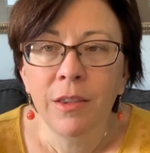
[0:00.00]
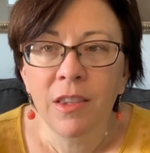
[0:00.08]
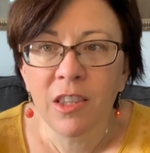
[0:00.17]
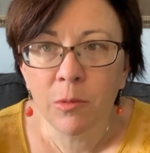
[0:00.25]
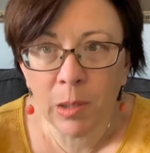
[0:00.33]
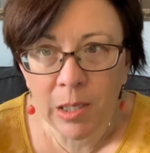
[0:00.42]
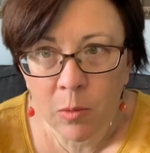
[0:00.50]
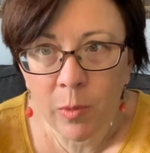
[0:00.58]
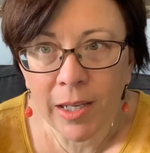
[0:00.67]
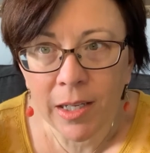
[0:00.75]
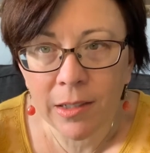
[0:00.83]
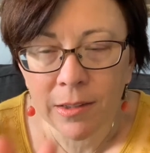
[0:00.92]
3
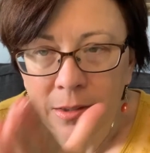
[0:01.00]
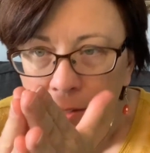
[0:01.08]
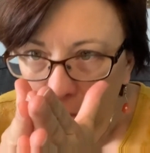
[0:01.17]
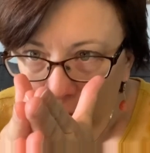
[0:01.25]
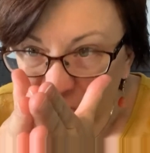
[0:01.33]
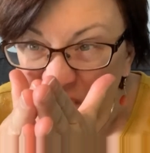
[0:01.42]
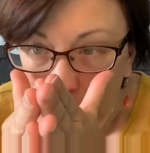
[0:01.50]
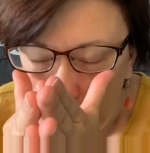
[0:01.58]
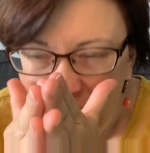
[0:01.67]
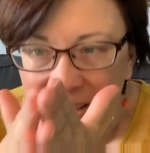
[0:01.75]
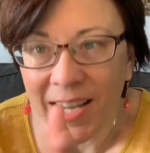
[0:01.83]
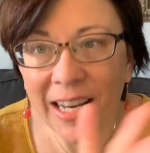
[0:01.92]
weeks of
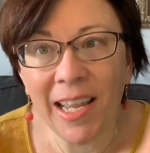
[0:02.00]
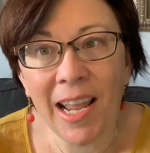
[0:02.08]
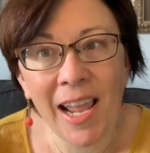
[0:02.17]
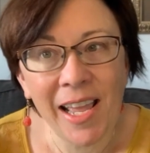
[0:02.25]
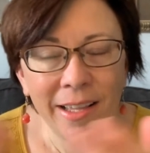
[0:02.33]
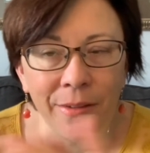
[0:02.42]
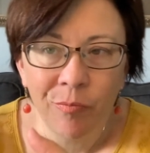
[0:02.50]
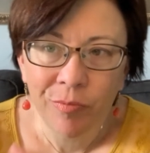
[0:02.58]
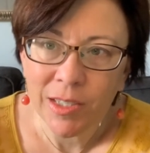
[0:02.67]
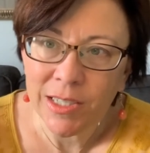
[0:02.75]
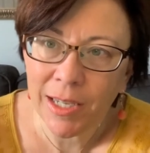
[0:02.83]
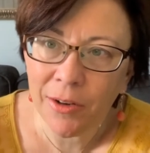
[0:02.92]
eliminating
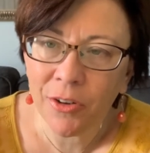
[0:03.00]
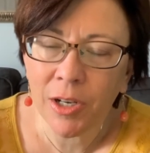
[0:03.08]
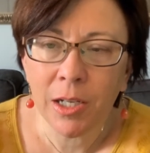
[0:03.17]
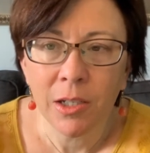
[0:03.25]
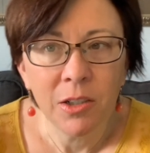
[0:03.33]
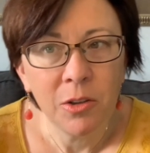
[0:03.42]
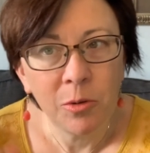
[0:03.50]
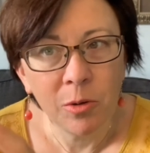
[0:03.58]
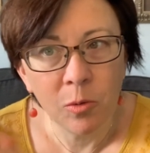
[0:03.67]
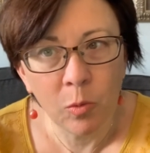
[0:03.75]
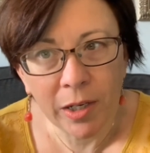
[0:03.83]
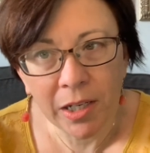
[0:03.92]
dairy or
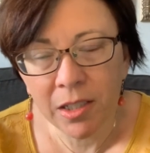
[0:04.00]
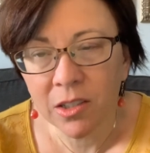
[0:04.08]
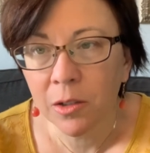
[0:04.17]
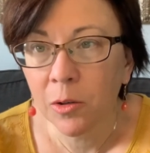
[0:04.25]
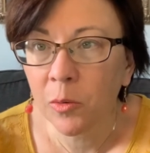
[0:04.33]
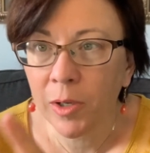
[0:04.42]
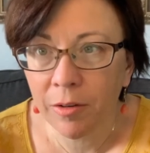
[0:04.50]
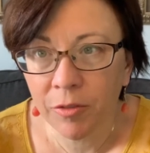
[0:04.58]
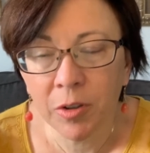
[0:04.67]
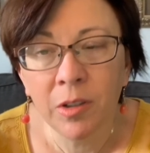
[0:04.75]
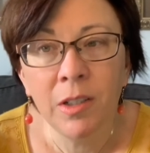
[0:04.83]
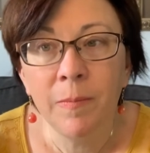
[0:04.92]
wheat or
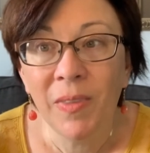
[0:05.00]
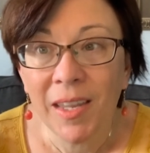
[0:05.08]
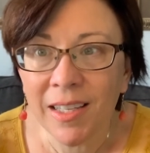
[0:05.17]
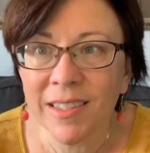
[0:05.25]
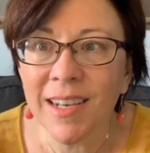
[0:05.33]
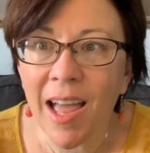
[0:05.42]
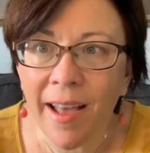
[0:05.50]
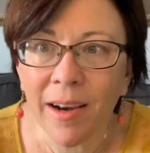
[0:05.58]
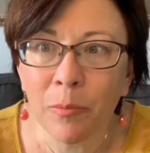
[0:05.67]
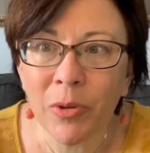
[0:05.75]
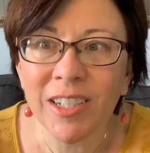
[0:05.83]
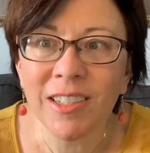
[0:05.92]
whatever is not a
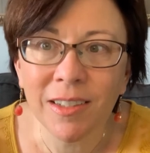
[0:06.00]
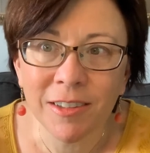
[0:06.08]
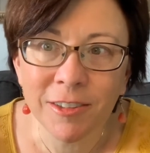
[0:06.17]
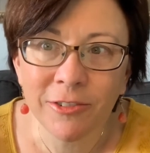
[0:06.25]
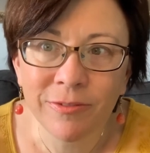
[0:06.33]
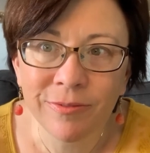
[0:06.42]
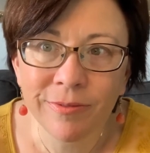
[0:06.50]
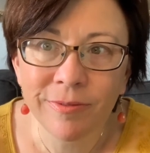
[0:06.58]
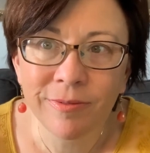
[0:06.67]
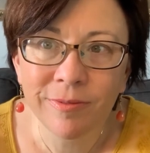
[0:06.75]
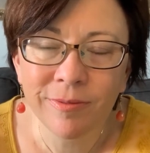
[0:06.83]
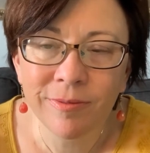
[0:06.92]
big deal.
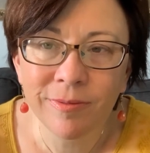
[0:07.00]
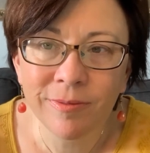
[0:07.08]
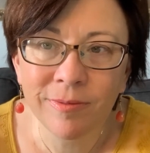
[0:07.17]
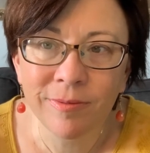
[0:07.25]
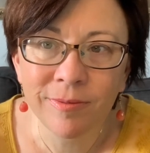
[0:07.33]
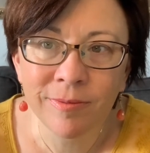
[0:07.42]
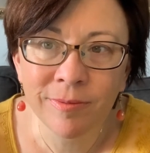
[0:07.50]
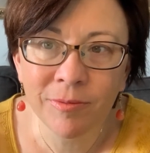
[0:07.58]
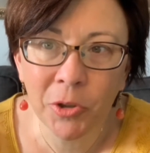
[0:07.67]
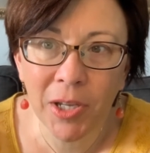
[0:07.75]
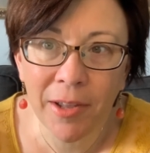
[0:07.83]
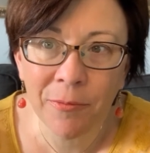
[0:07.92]

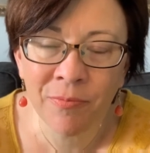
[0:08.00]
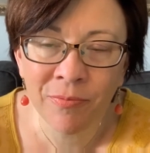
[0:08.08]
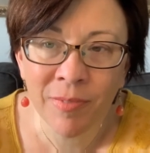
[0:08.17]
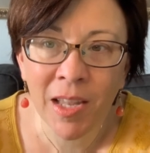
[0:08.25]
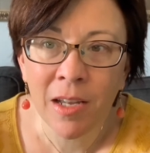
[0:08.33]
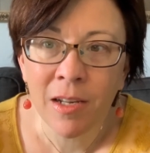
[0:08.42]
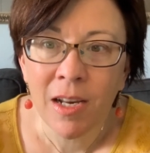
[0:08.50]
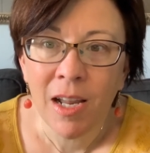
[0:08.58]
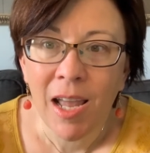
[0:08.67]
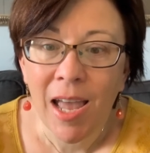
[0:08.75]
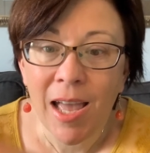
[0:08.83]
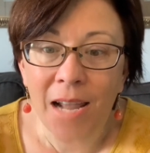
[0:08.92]
Okay?
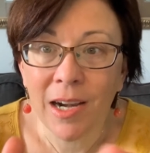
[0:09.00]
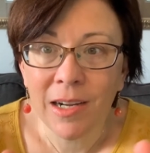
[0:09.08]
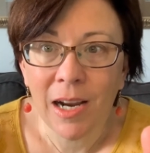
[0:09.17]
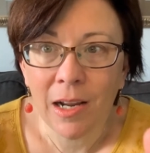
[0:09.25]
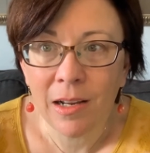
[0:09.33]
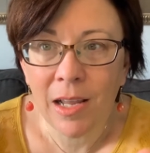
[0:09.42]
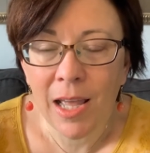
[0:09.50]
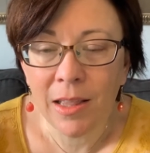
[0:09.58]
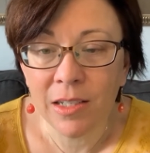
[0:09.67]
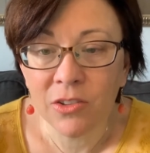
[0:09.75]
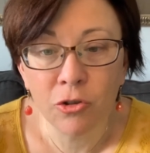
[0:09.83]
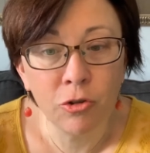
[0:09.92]
And
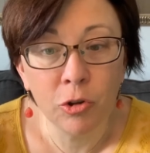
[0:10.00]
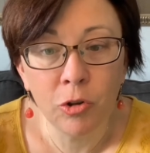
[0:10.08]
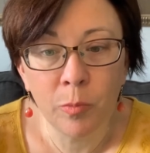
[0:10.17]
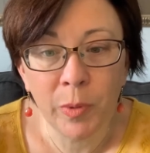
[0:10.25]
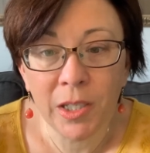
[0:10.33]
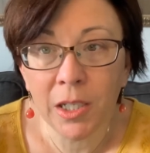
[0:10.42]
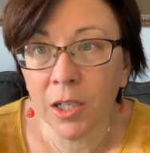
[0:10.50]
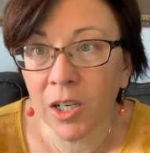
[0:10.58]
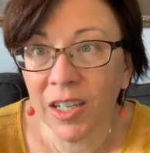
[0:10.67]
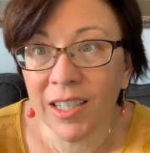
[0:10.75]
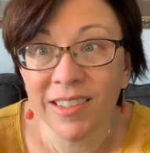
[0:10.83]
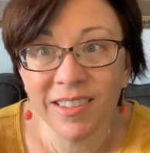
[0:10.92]
this group here
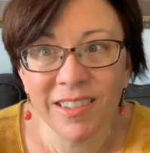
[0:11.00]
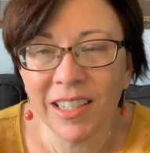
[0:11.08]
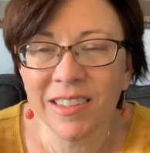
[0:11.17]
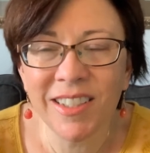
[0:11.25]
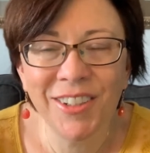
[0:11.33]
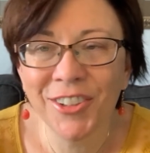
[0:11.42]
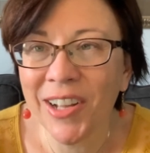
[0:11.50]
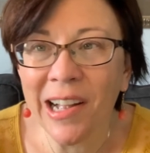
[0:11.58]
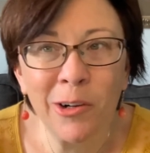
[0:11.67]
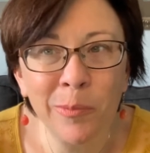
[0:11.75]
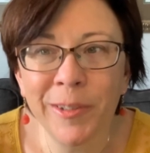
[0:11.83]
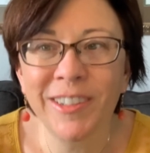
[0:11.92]
is here to
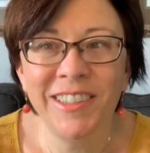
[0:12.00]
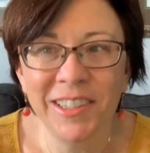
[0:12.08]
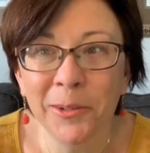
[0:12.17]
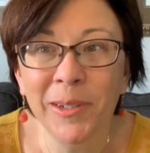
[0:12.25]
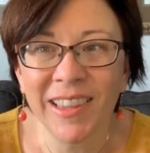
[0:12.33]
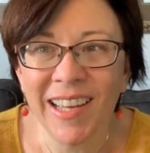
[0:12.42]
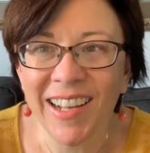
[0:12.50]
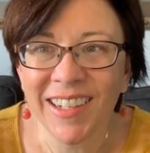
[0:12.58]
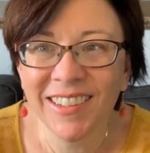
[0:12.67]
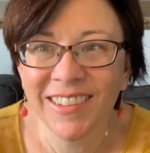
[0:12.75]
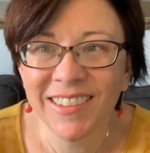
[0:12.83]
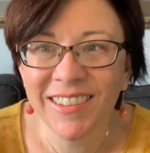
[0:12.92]
help you to deal with that.
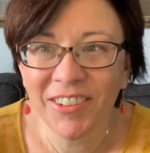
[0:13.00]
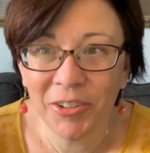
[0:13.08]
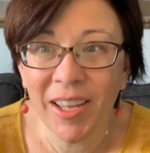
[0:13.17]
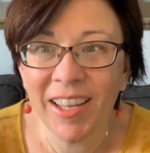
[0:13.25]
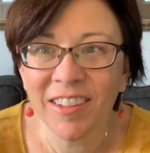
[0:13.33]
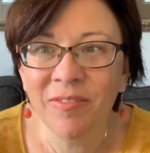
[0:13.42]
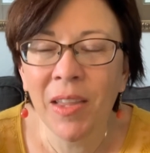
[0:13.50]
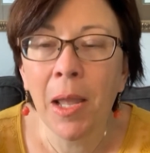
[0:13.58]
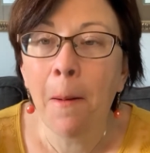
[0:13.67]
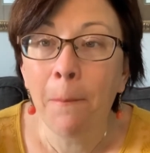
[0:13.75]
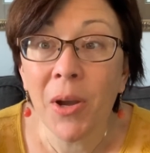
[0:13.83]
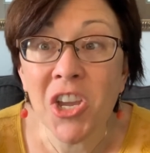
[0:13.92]
Okay?
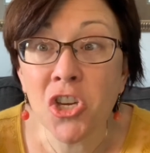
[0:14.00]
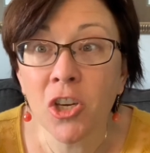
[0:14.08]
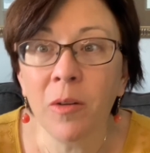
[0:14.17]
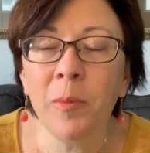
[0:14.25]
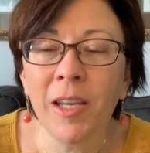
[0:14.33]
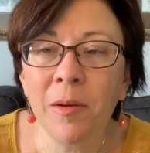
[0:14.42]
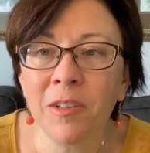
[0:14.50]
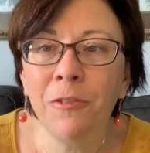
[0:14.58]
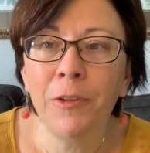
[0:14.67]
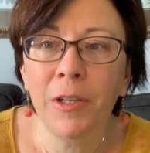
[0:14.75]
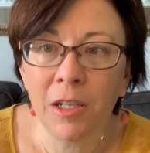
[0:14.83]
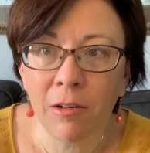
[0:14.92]
But you'll be able to
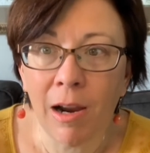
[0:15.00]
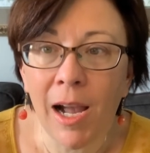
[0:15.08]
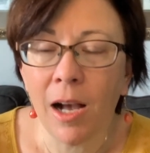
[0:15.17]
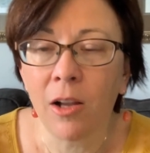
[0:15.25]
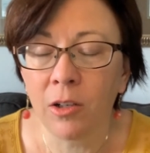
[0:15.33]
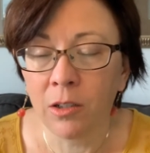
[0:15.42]
figure out